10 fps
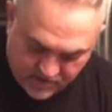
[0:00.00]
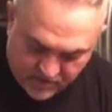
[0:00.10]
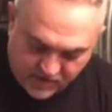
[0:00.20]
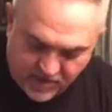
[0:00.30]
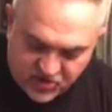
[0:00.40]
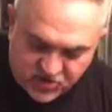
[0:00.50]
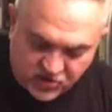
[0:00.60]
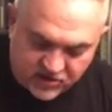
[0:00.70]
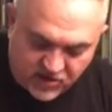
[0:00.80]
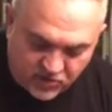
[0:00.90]
but make
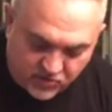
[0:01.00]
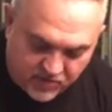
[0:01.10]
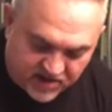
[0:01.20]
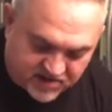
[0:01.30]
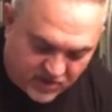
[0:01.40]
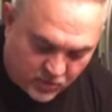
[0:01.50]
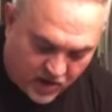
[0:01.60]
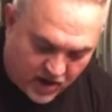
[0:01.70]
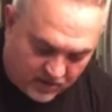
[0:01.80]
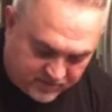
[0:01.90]
sure that you mix it
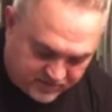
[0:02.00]
well